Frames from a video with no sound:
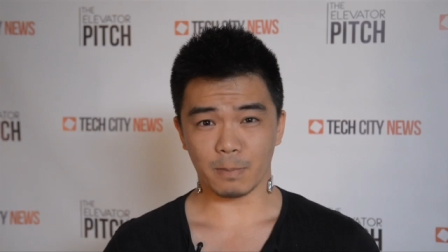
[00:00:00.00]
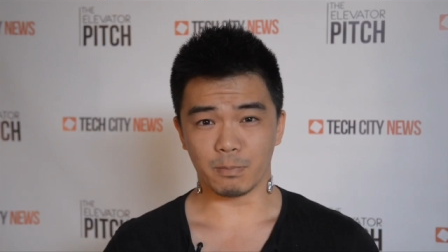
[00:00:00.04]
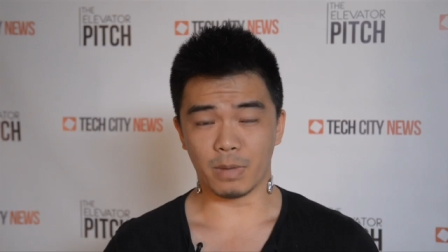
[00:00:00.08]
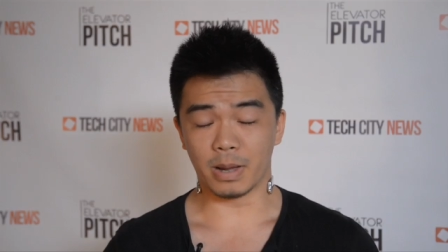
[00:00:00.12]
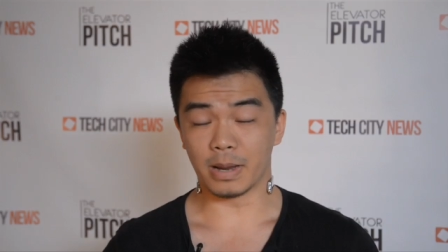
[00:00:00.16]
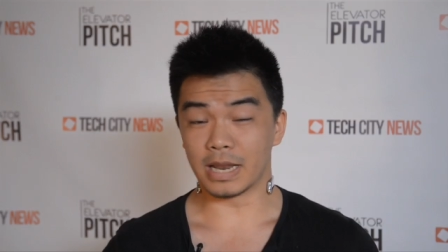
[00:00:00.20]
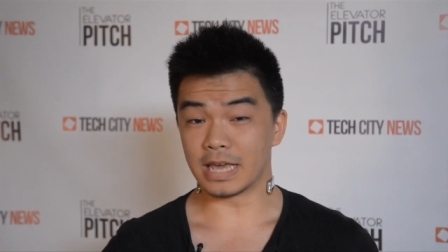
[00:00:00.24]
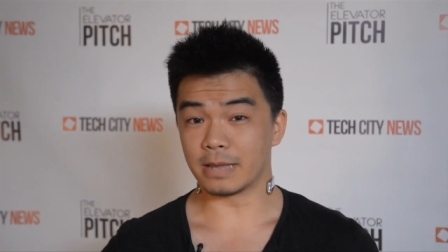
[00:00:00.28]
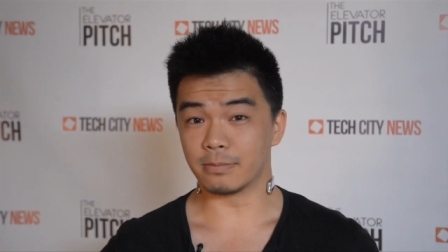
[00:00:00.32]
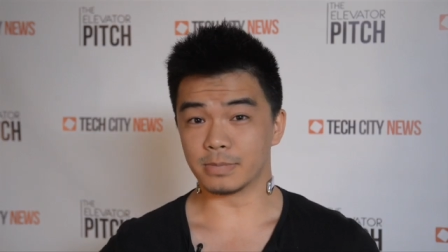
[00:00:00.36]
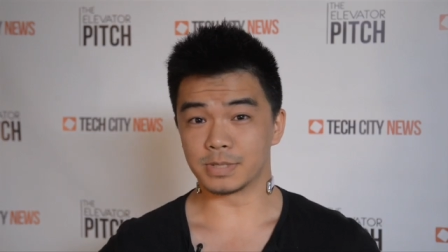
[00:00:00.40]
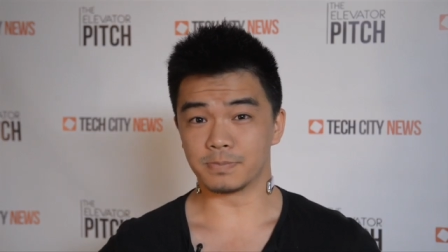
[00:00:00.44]

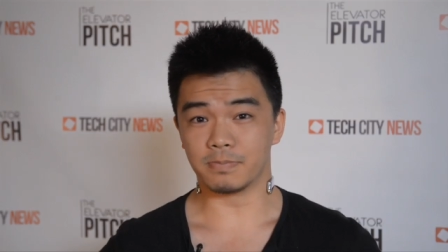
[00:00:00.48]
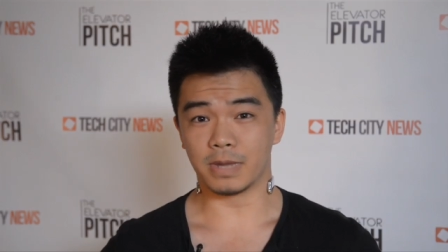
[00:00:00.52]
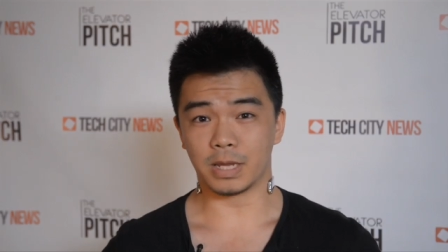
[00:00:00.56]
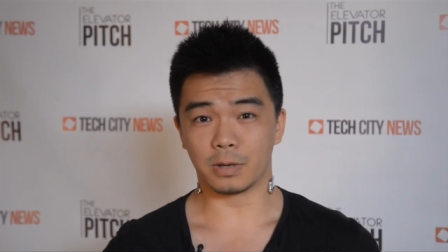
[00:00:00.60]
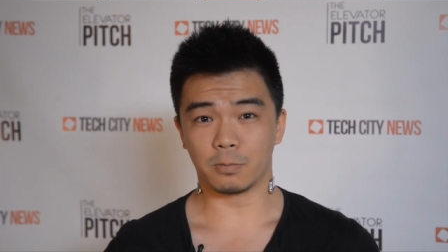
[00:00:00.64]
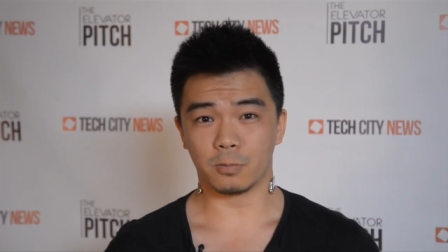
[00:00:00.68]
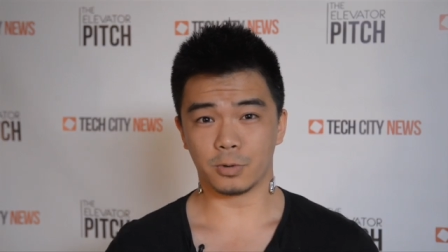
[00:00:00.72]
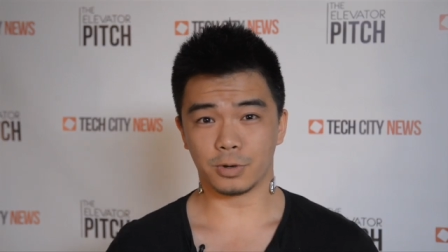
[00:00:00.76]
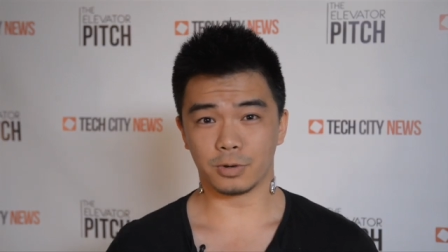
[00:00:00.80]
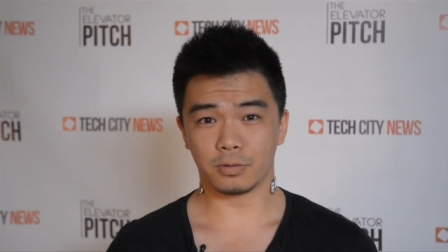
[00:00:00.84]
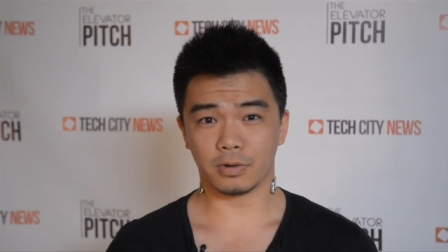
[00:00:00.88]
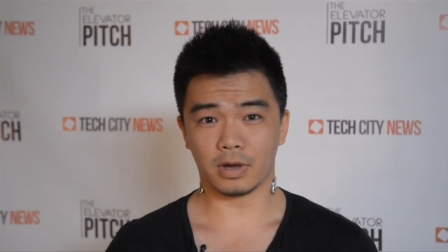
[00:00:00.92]
My name is
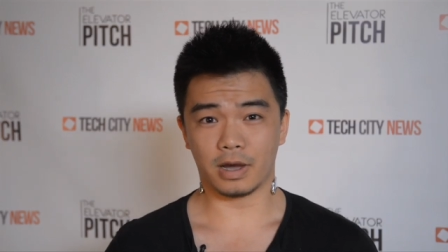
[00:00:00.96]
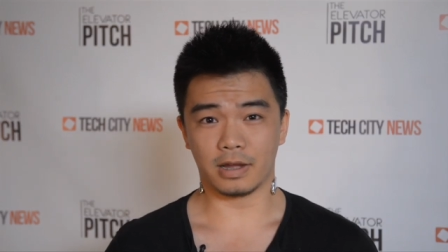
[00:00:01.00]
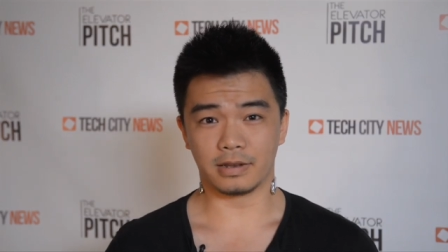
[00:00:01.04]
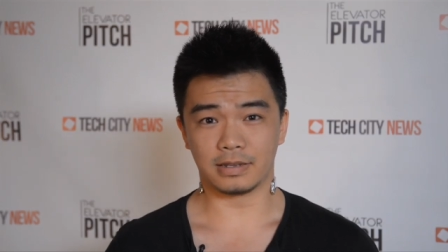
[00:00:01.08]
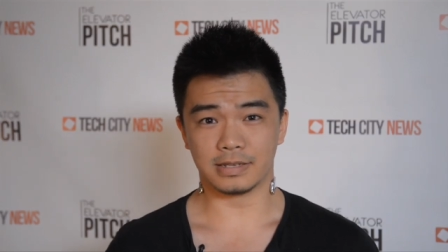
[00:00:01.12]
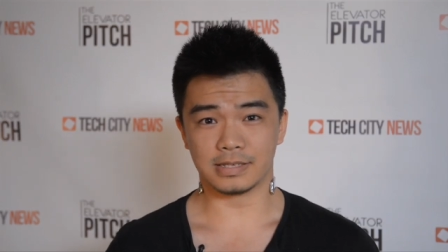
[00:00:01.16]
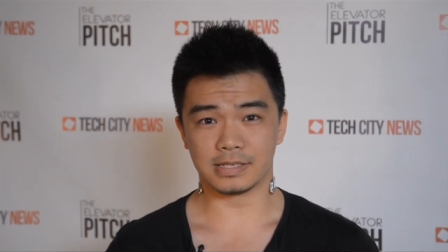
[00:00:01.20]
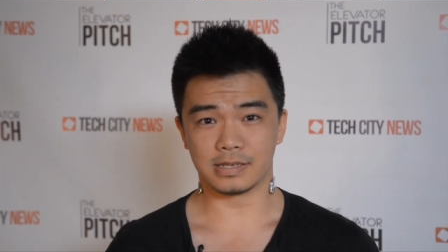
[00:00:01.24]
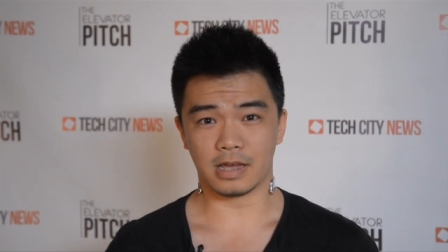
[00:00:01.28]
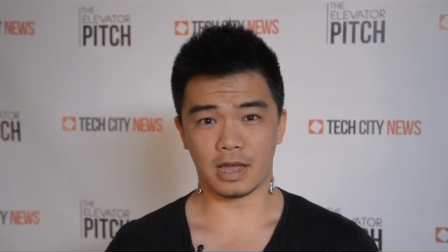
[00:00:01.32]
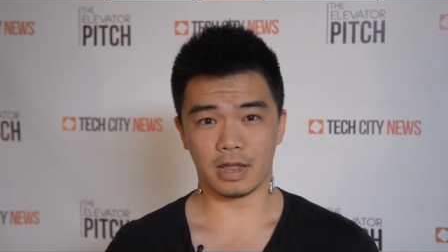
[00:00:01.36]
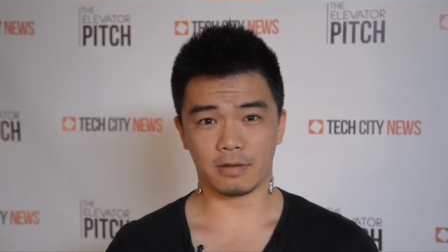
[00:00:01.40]
Ming Wu. I
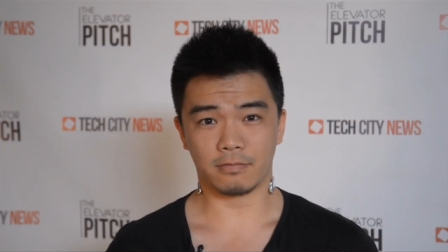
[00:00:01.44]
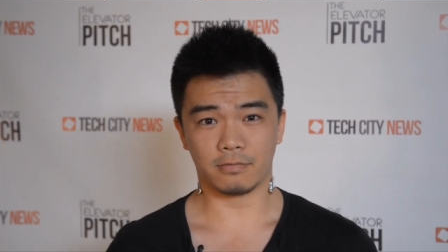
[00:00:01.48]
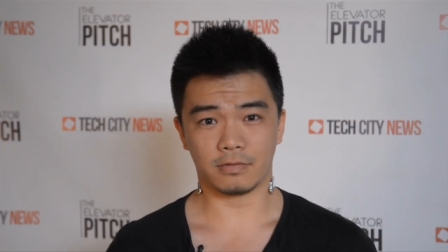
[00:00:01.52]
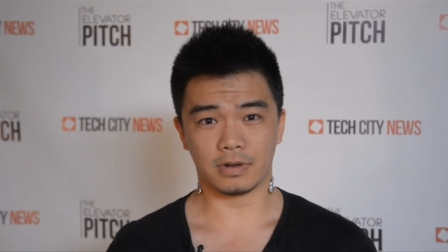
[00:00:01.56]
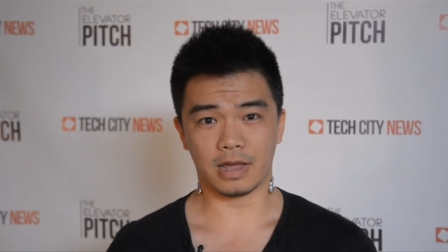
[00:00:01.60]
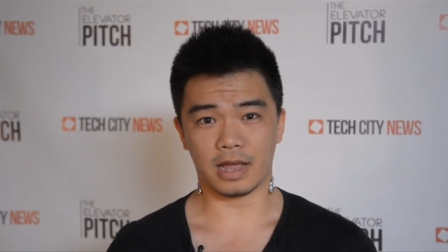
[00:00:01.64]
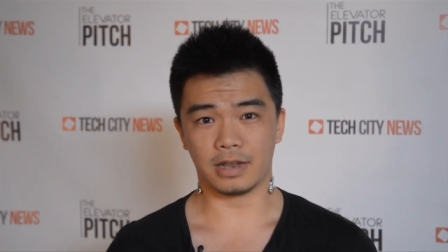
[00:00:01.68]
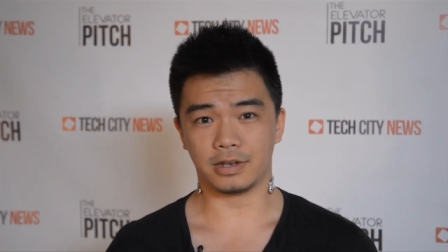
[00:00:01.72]
design